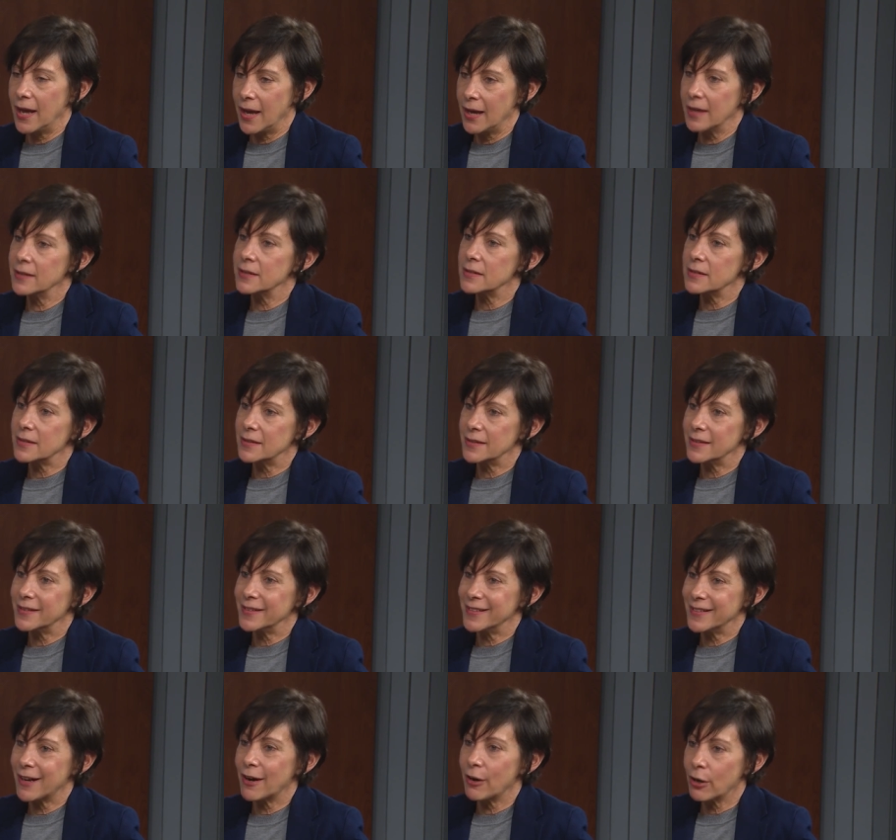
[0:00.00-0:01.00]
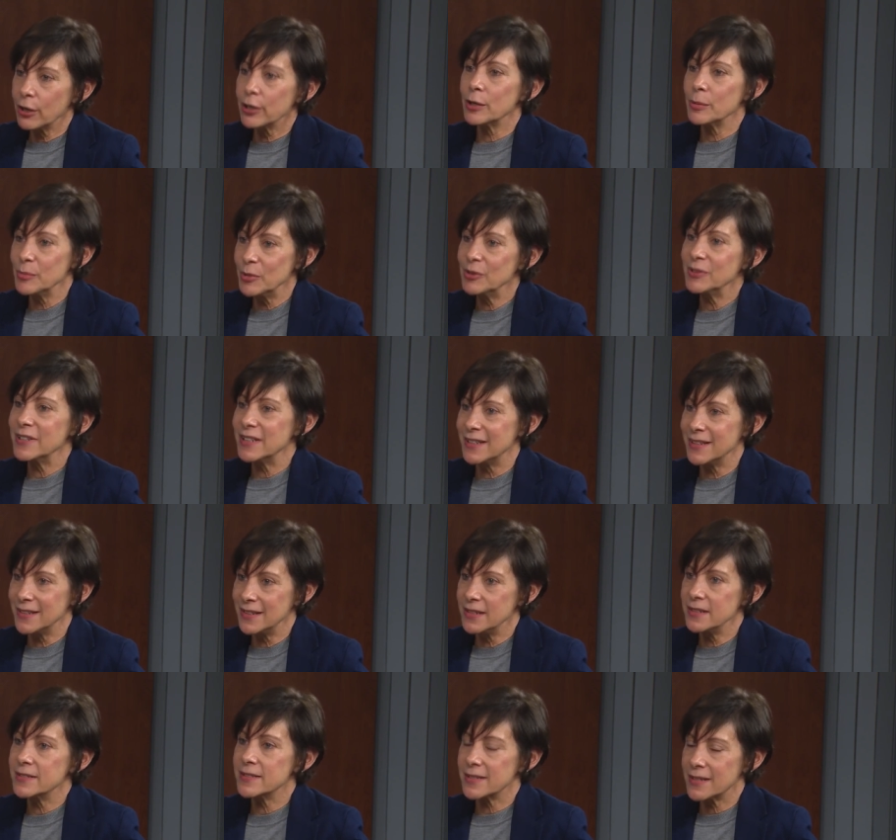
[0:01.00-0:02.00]
And our community
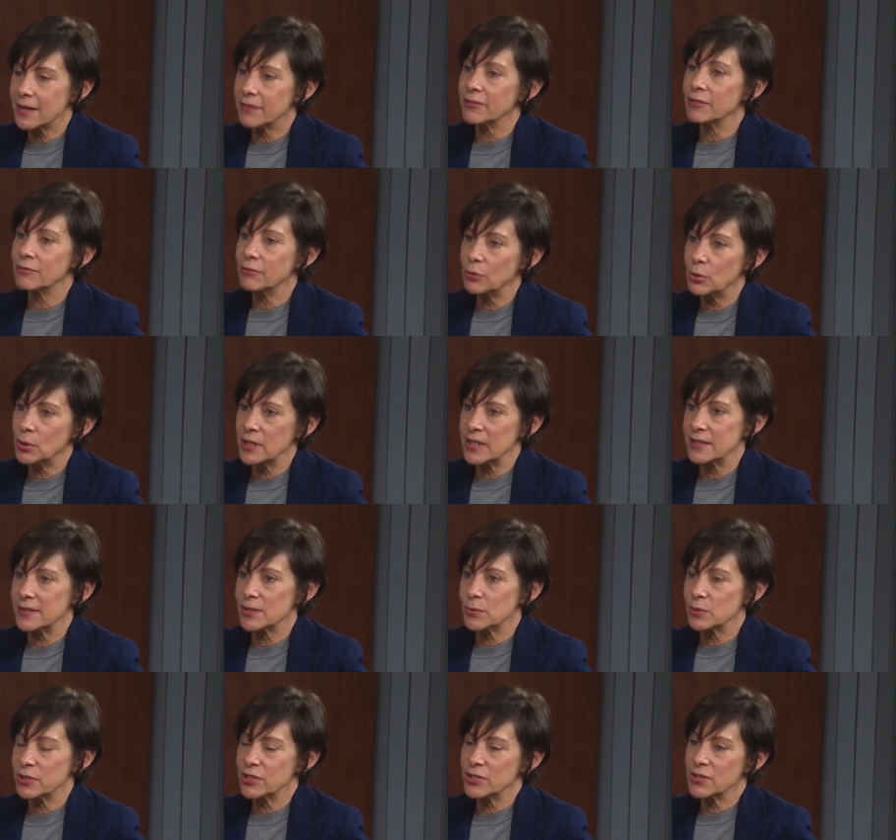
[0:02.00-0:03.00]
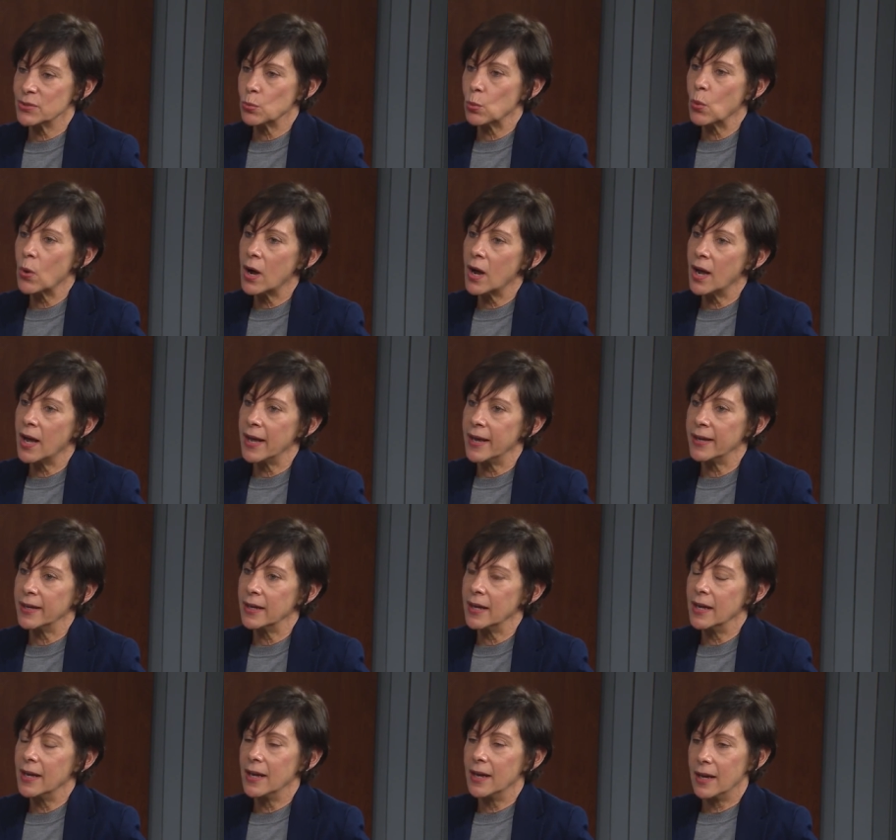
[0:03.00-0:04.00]
needs to have a voice, which is
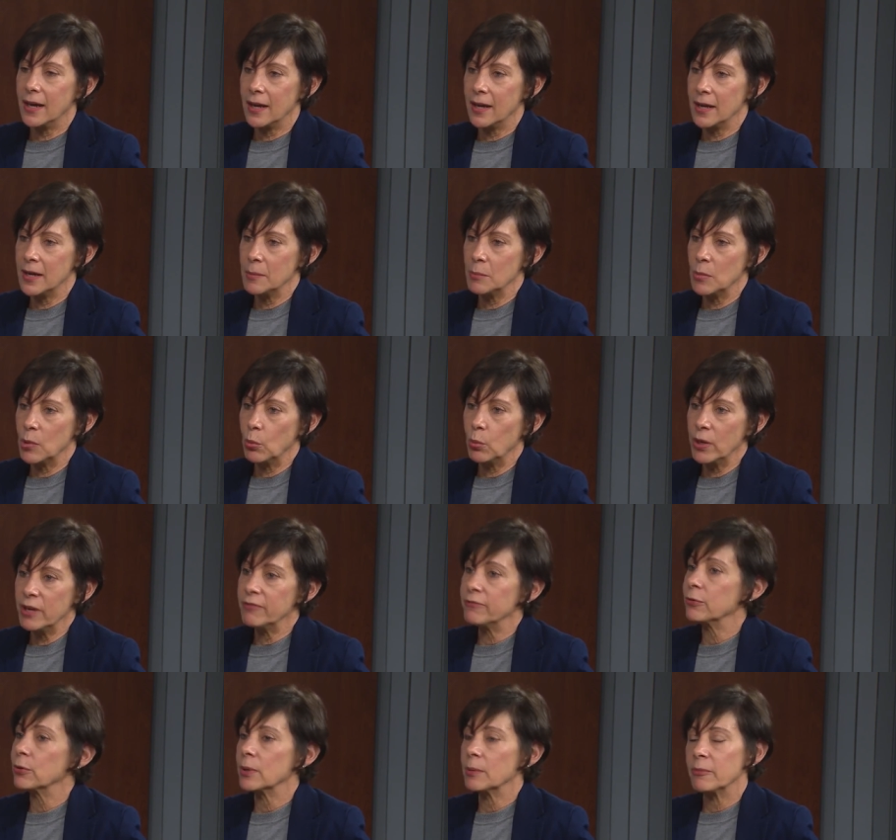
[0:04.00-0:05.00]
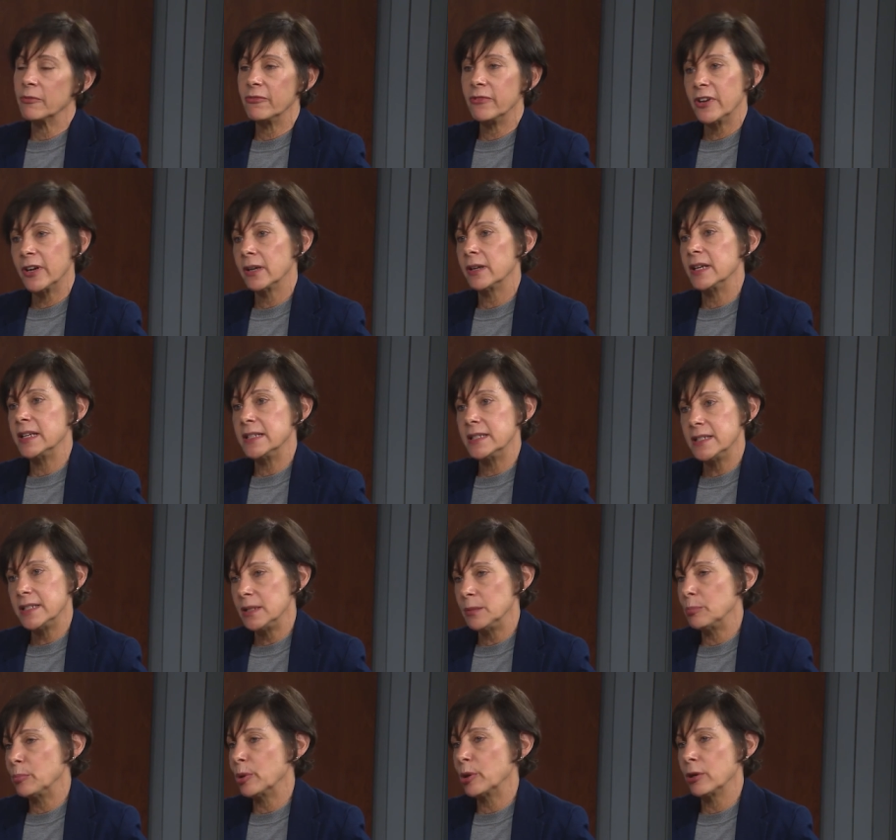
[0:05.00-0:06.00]
why um, we form very
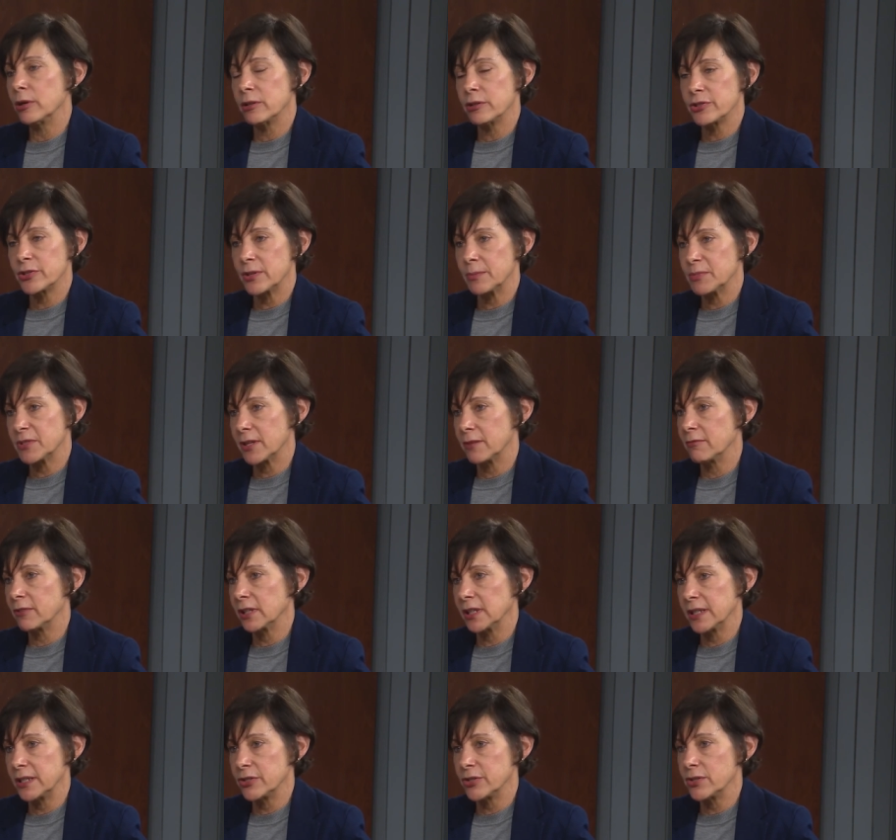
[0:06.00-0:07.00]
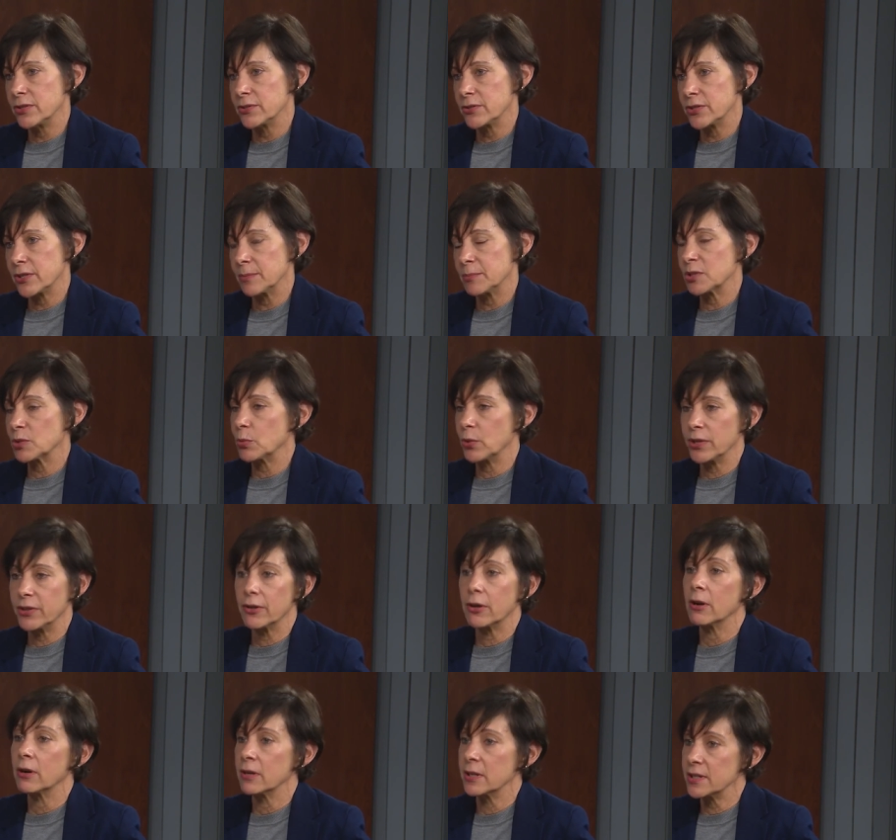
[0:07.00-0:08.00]
deep partnerships and relationships
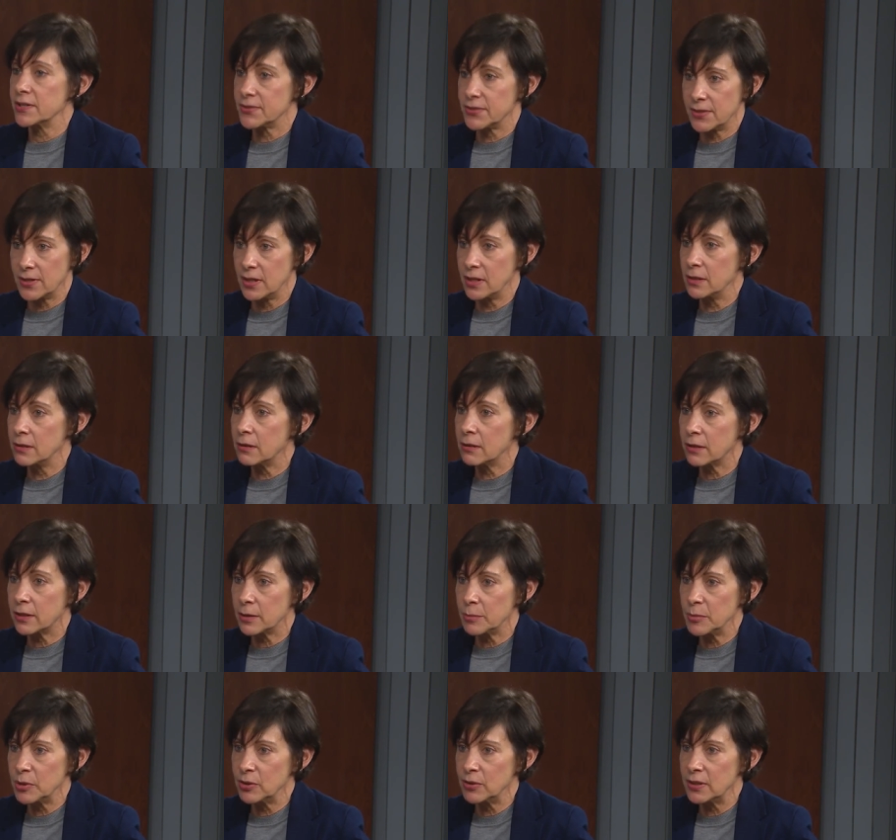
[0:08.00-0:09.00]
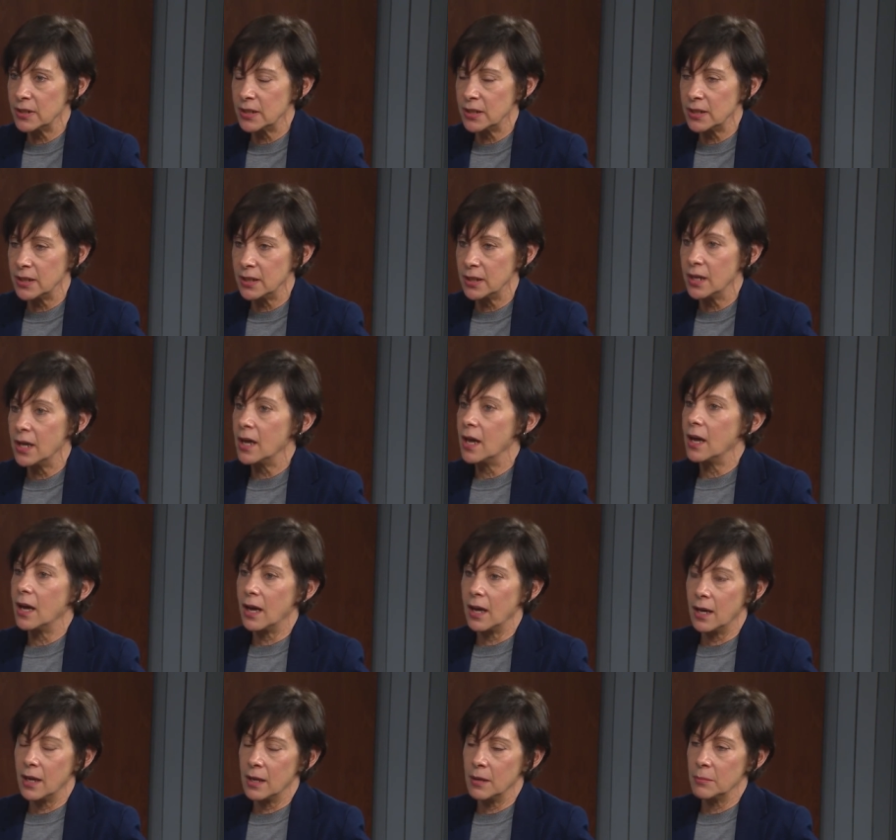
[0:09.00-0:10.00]
with artists in our community.
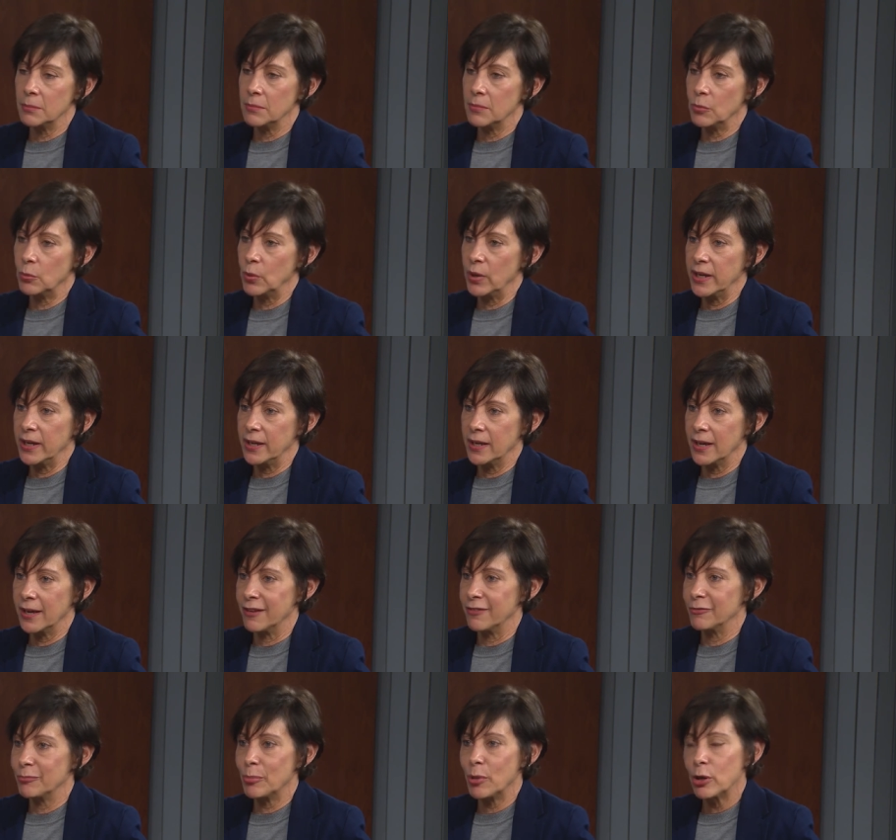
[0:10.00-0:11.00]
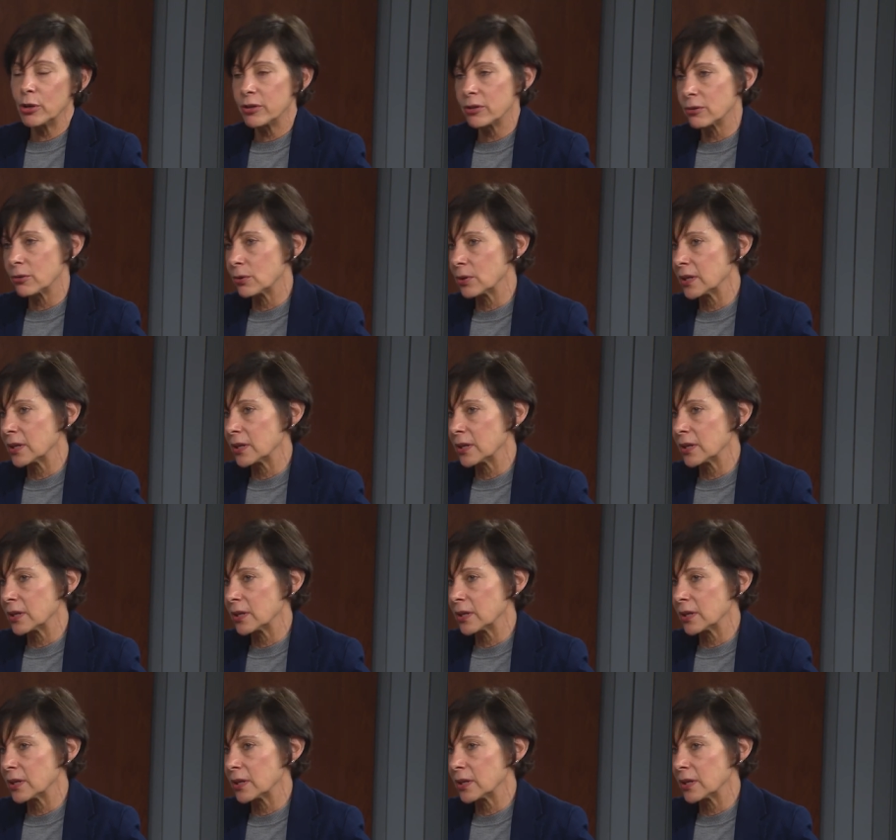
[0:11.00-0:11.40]
Um, we have partner